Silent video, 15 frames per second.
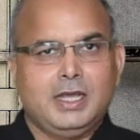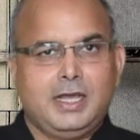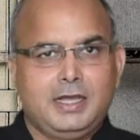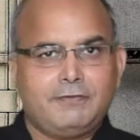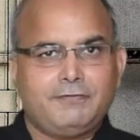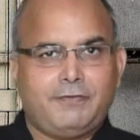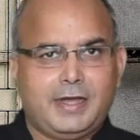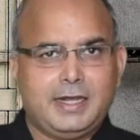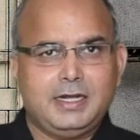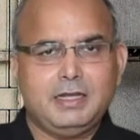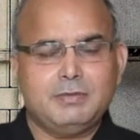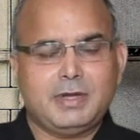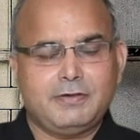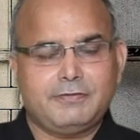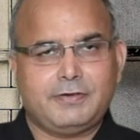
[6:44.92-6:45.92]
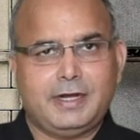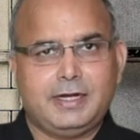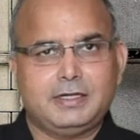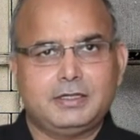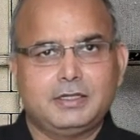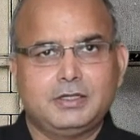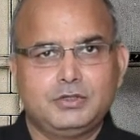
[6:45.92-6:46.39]
And finally, my
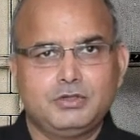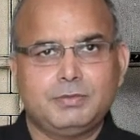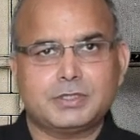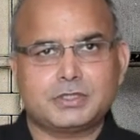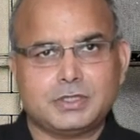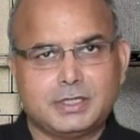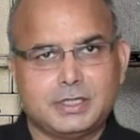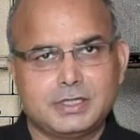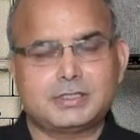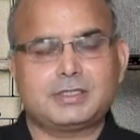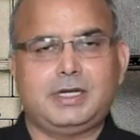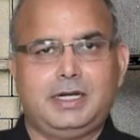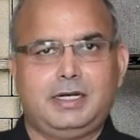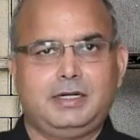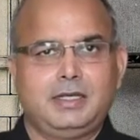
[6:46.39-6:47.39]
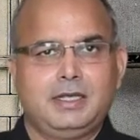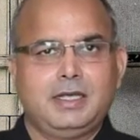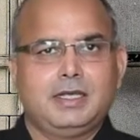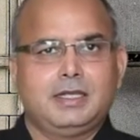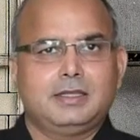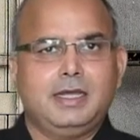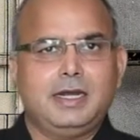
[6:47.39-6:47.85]
friend, you must understand
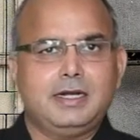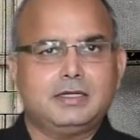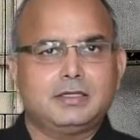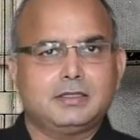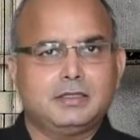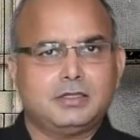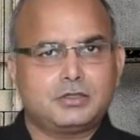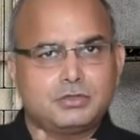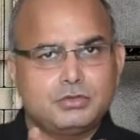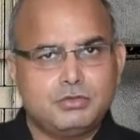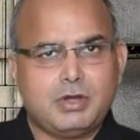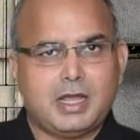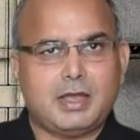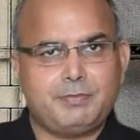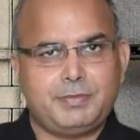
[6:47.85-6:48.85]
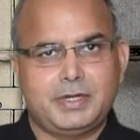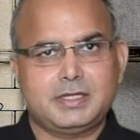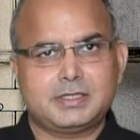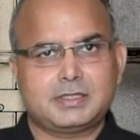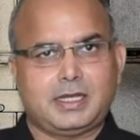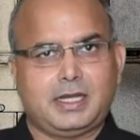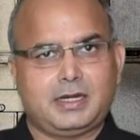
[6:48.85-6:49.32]
that the true
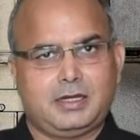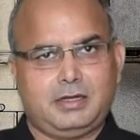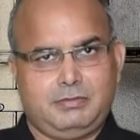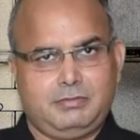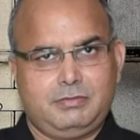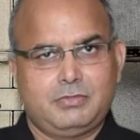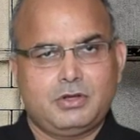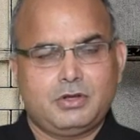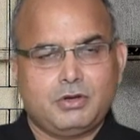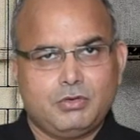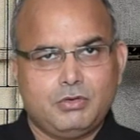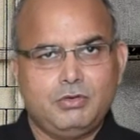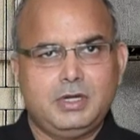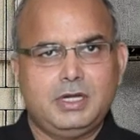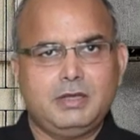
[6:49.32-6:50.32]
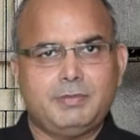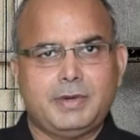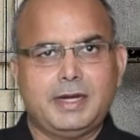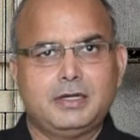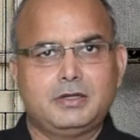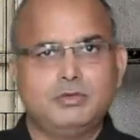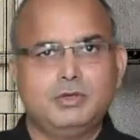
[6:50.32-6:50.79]
happiness can come only
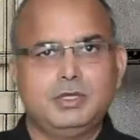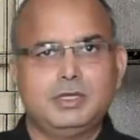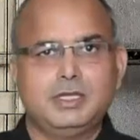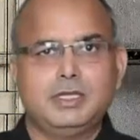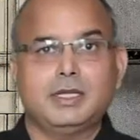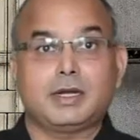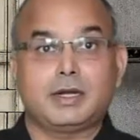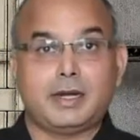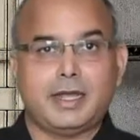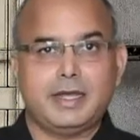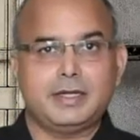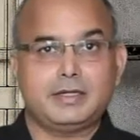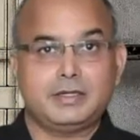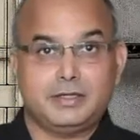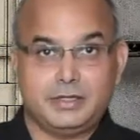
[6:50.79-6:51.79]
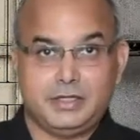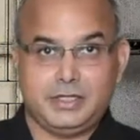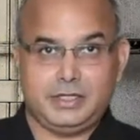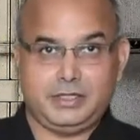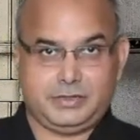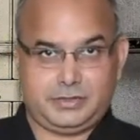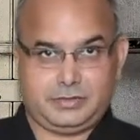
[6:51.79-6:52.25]
by doing the right
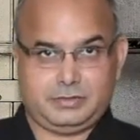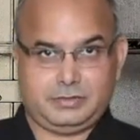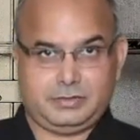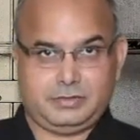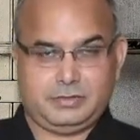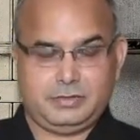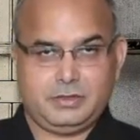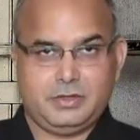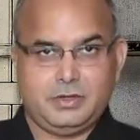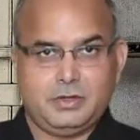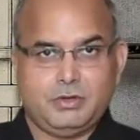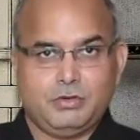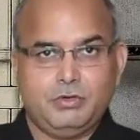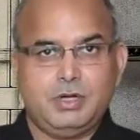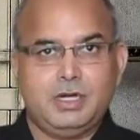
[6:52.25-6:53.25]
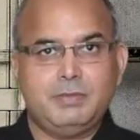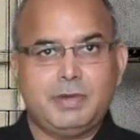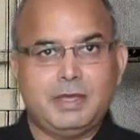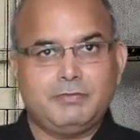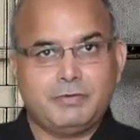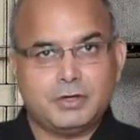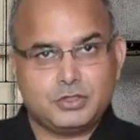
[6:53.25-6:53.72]
deeds, only
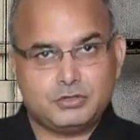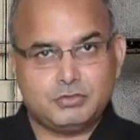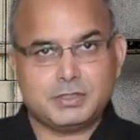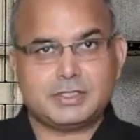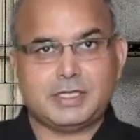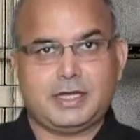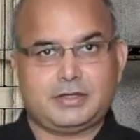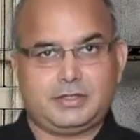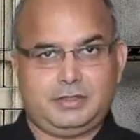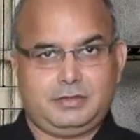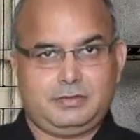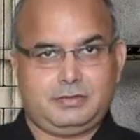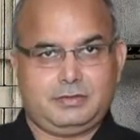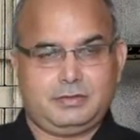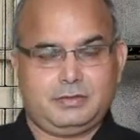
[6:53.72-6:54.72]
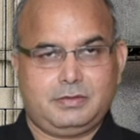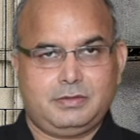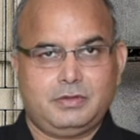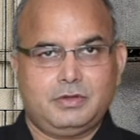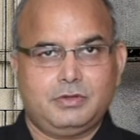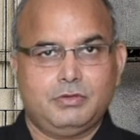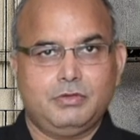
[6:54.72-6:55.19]
by virtuous action,
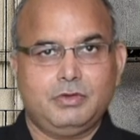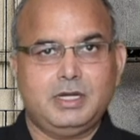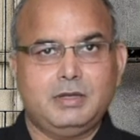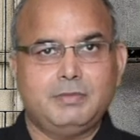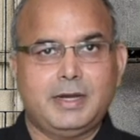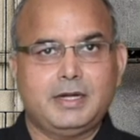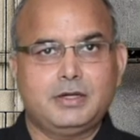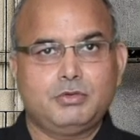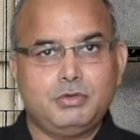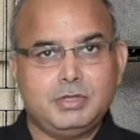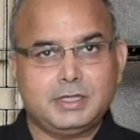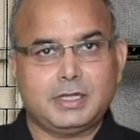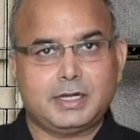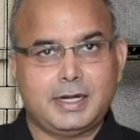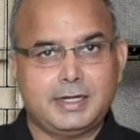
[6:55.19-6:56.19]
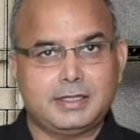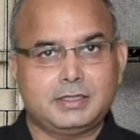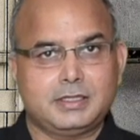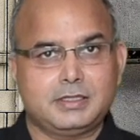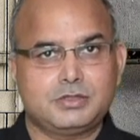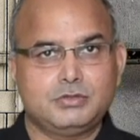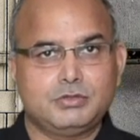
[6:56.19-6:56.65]
only by doing the right
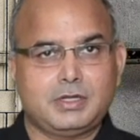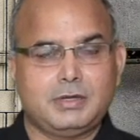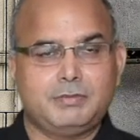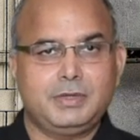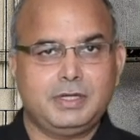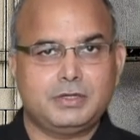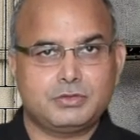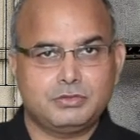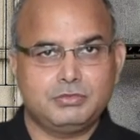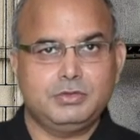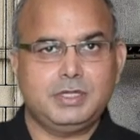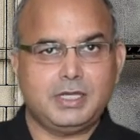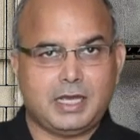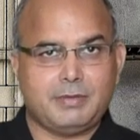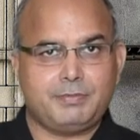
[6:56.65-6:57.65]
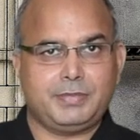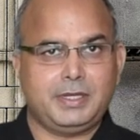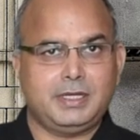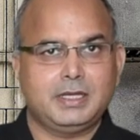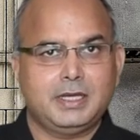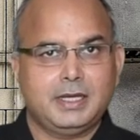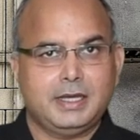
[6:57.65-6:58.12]
things you can be truly
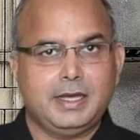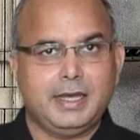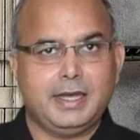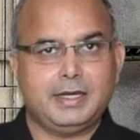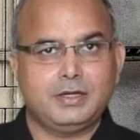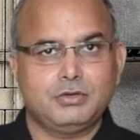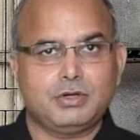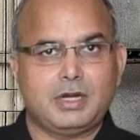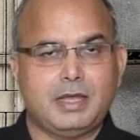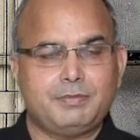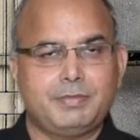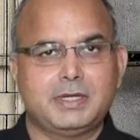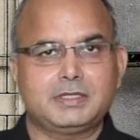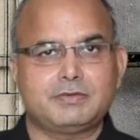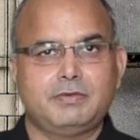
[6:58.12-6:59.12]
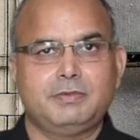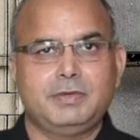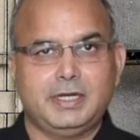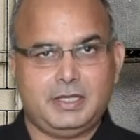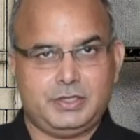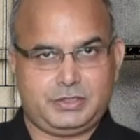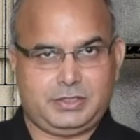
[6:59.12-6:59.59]
happy, and your happiness will
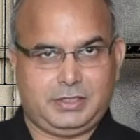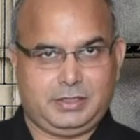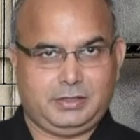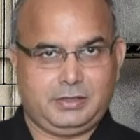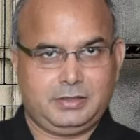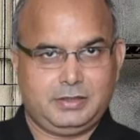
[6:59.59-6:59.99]
be lasting.